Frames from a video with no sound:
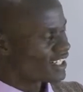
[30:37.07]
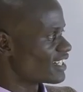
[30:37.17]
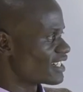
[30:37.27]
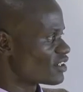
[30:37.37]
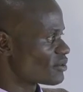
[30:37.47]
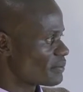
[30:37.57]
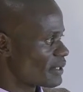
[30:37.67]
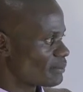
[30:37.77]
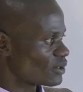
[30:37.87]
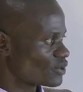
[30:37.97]
and then we'll
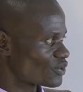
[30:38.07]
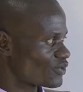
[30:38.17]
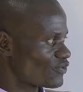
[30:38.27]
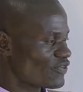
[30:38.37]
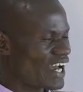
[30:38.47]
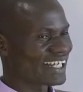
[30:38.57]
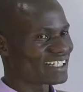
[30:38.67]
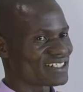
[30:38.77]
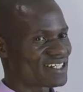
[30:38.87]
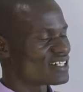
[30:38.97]
be able to
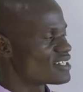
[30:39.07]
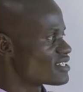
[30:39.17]
find